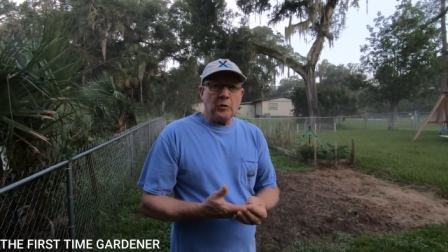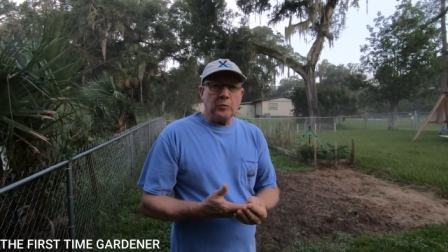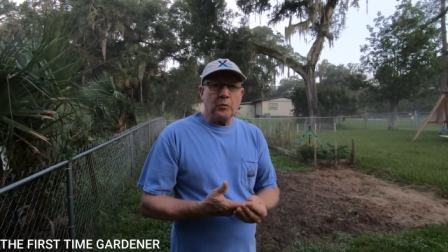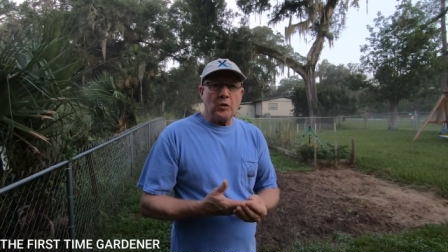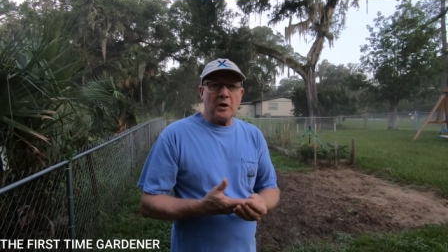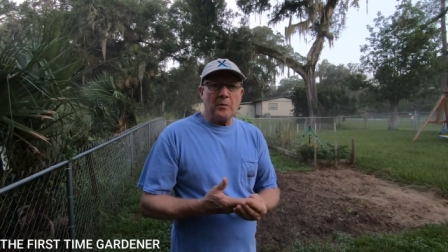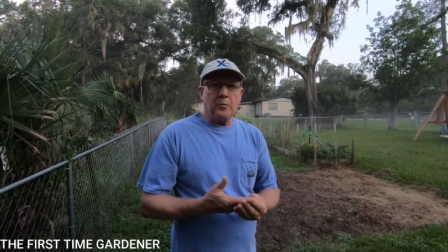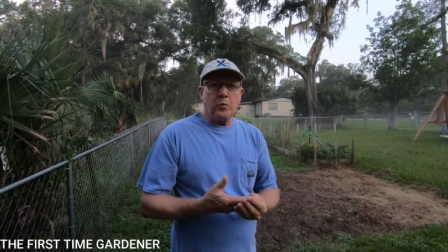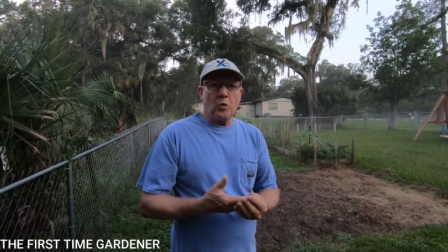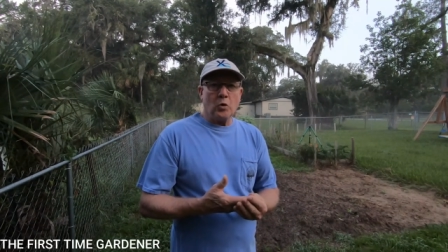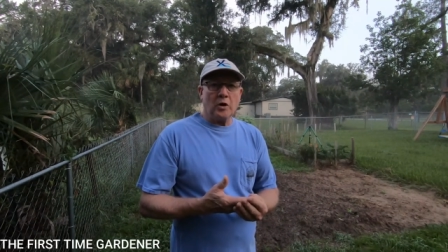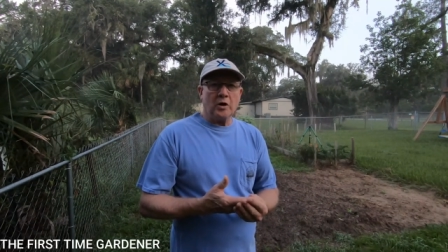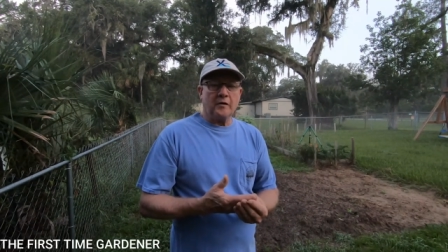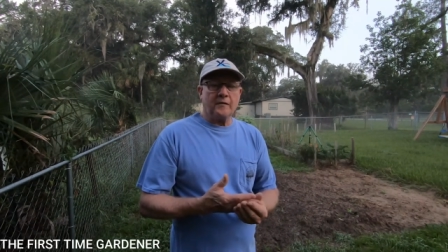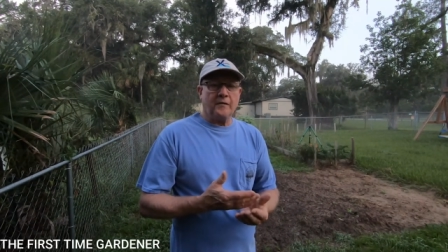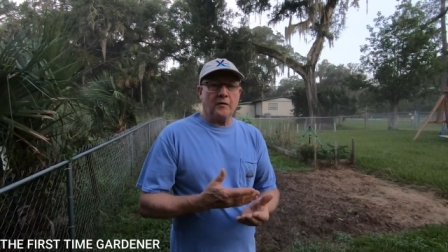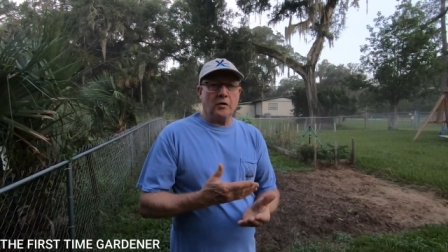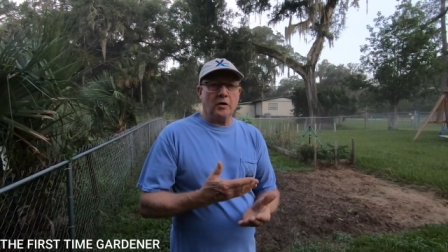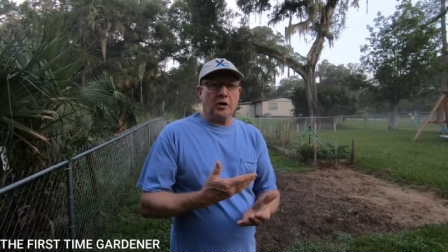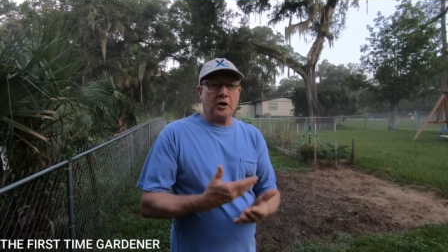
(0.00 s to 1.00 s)
prep work
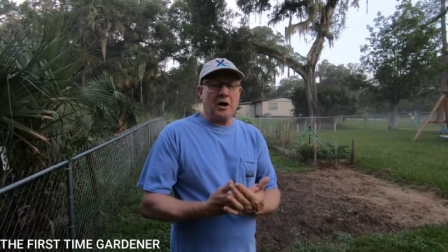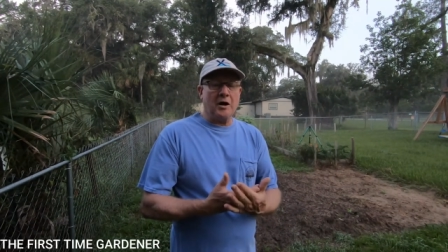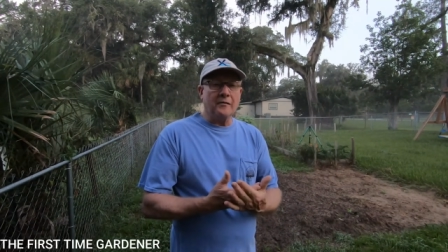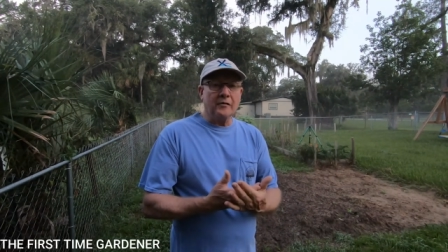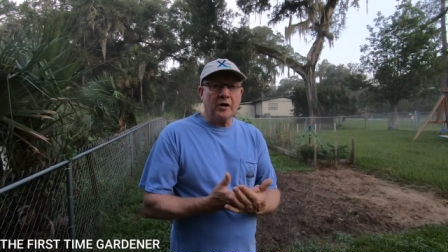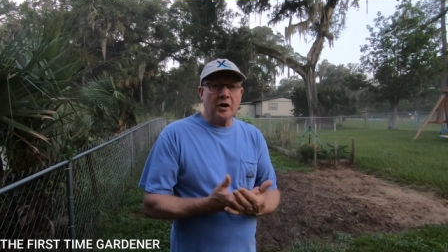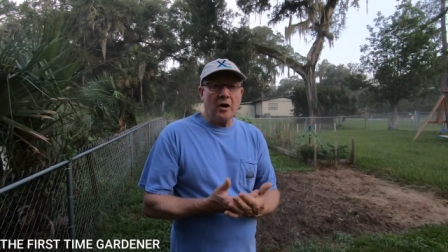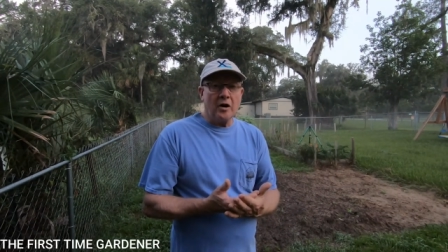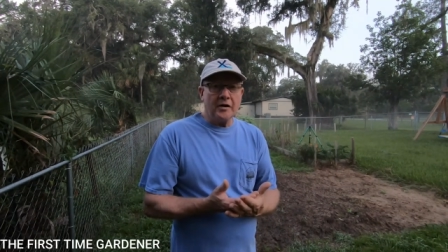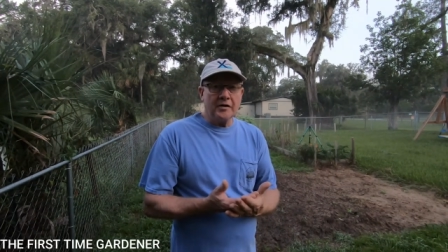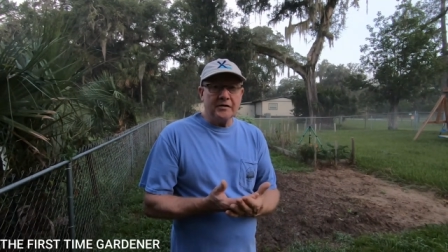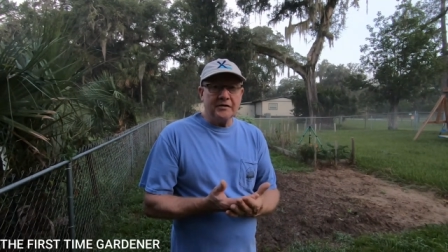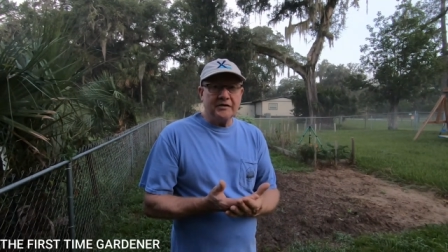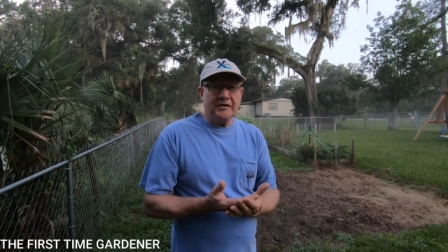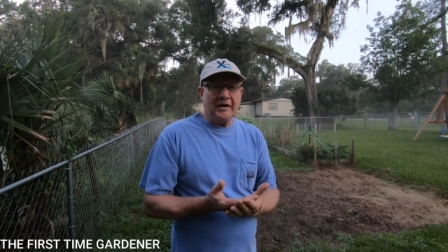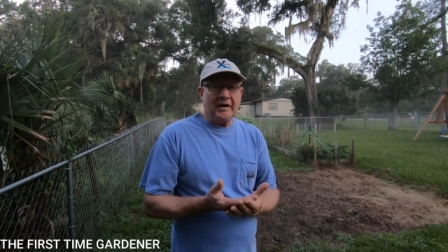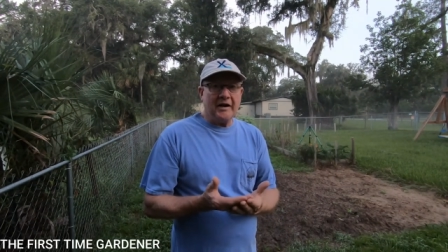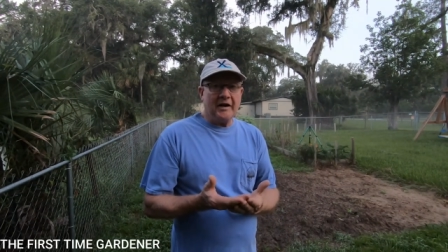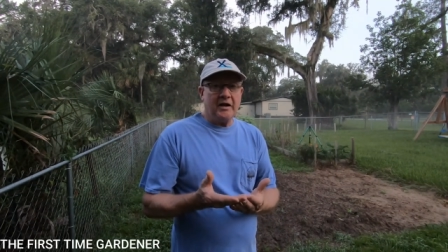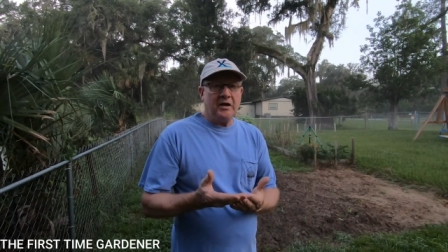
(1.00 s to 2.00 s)
for a cover garden
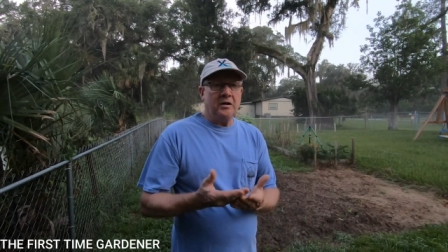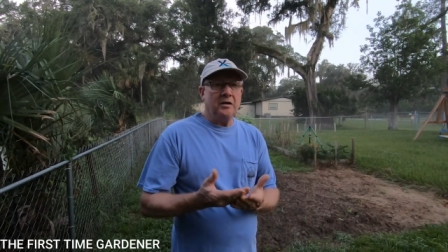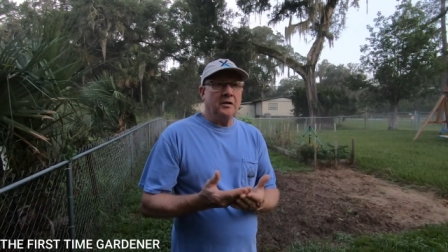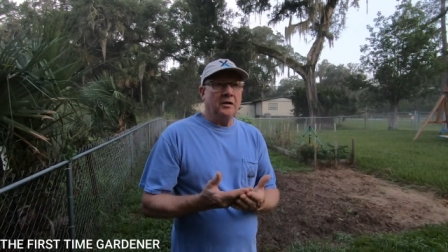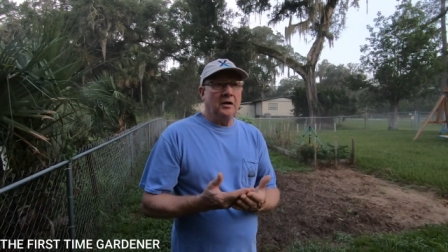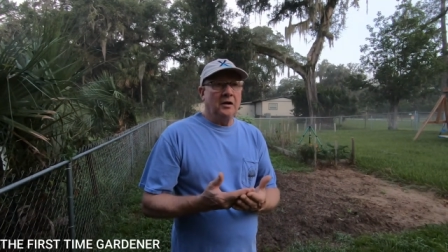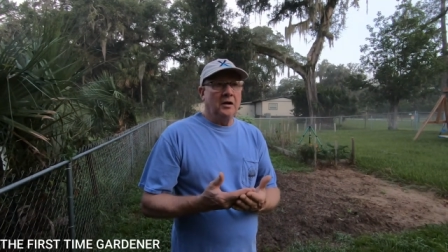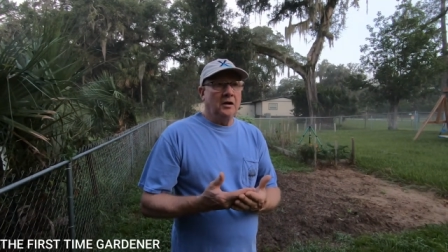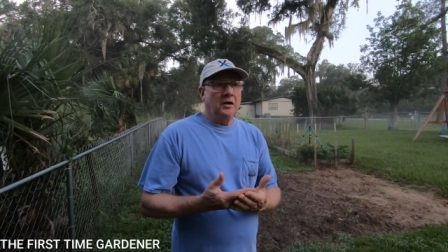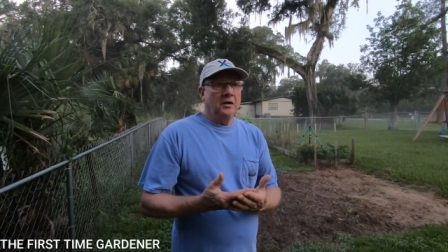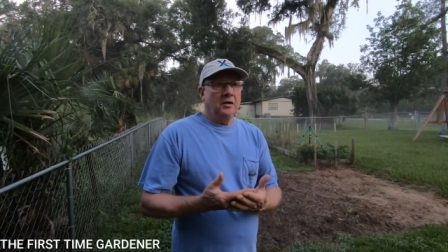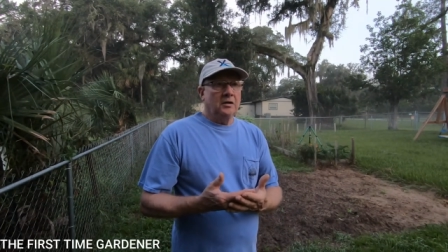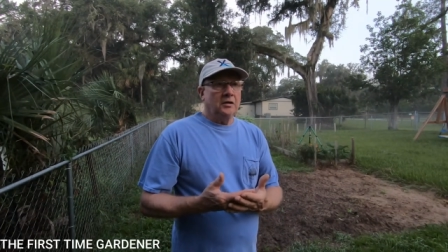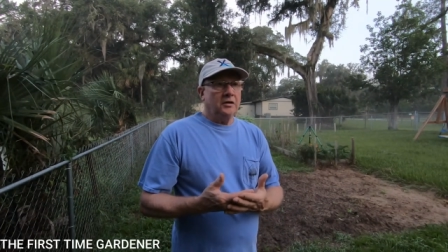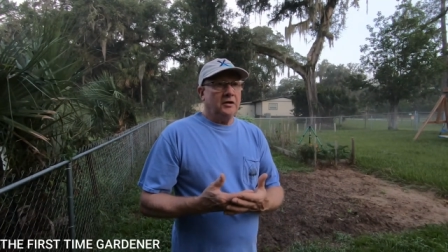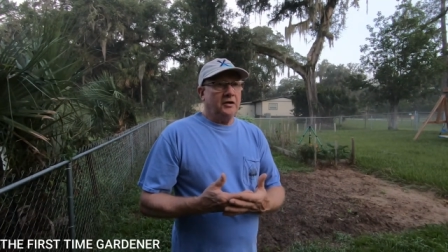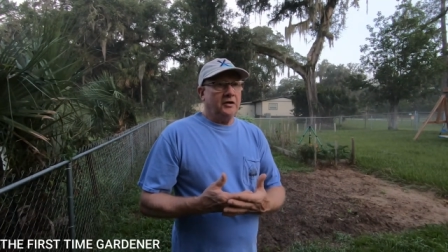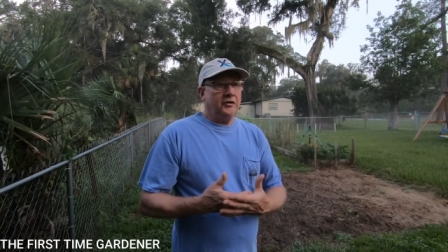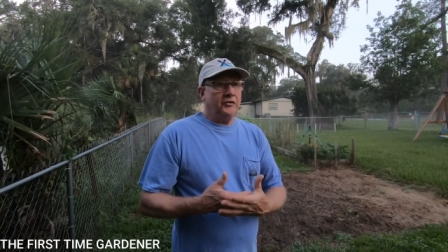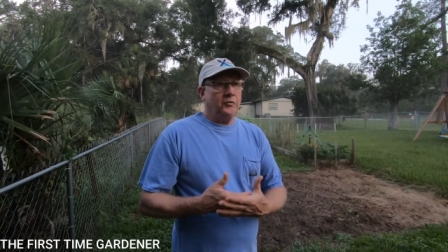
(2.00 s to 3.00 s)
today
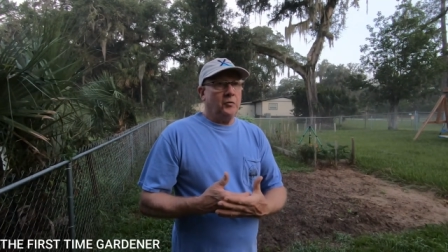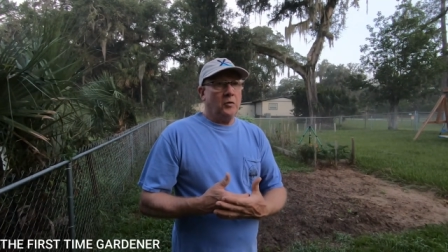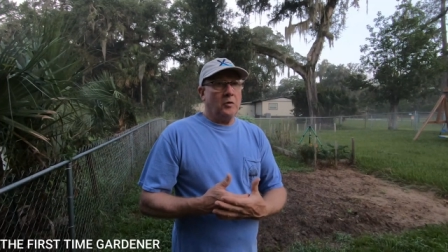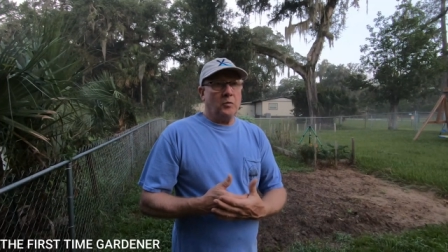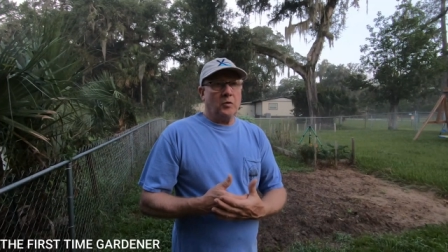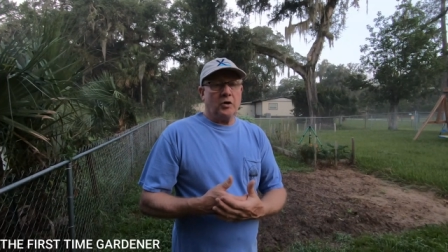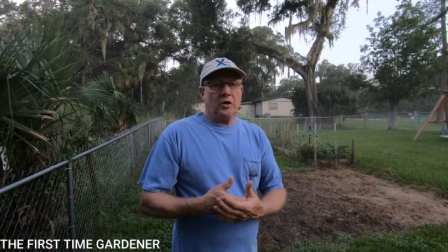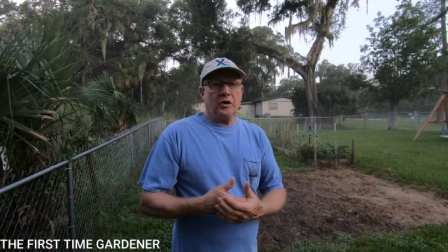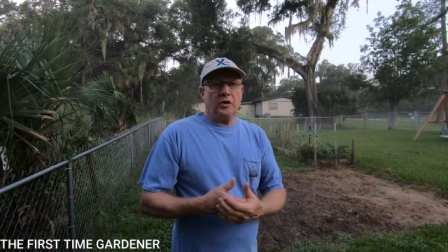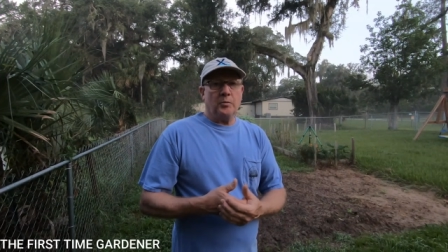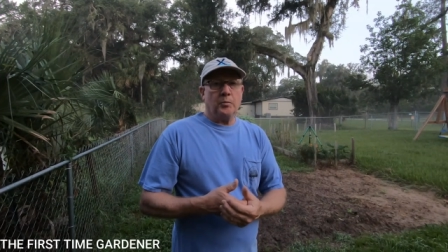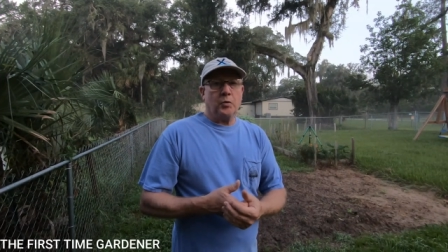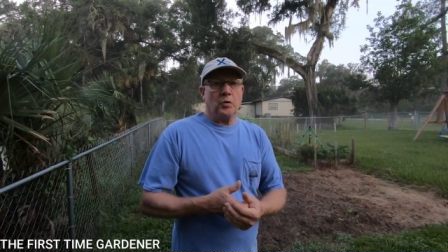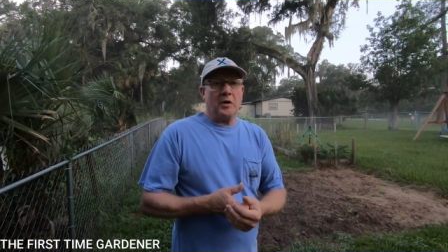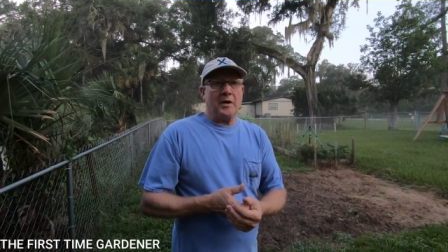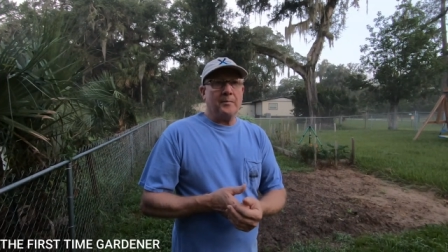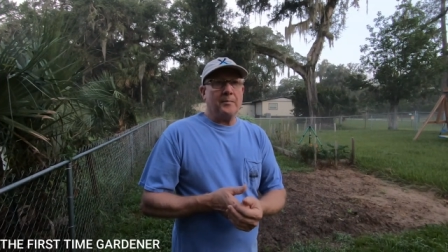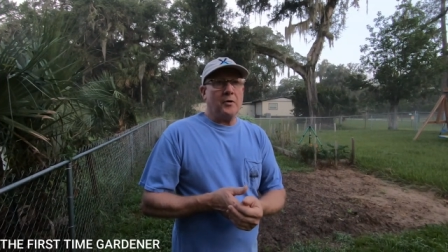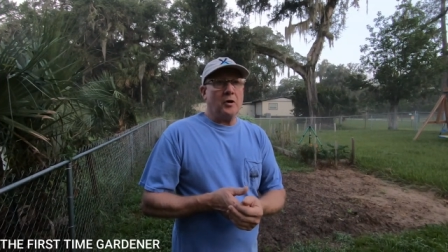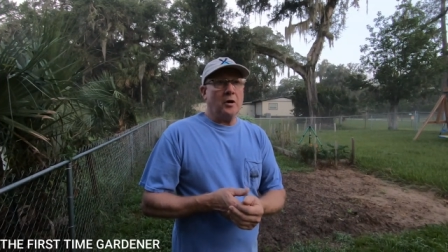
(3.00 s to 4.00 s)
is what we're going to
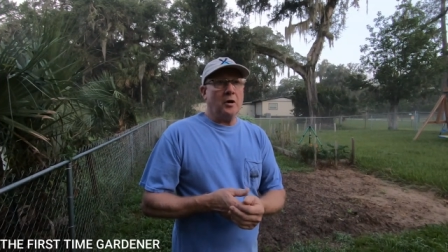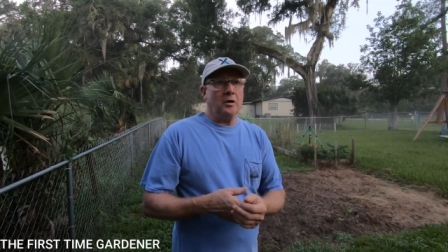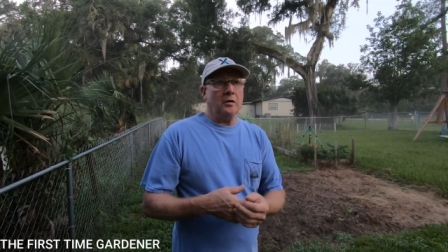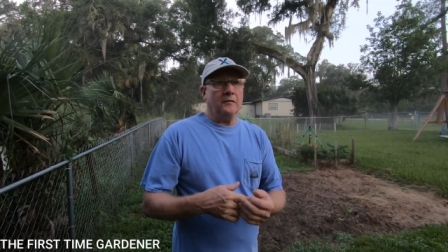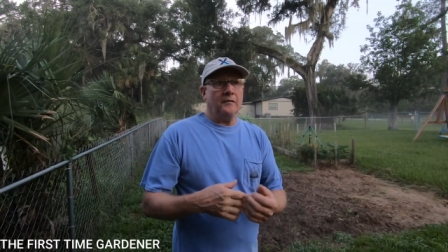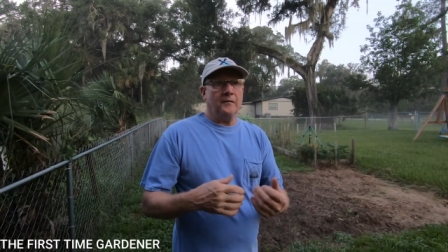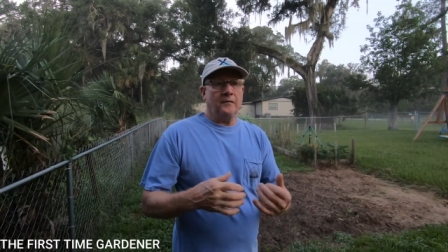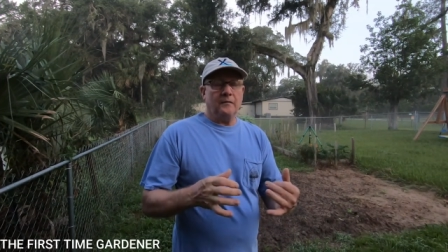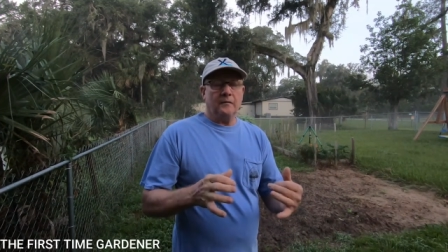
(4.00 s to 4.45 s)
prep our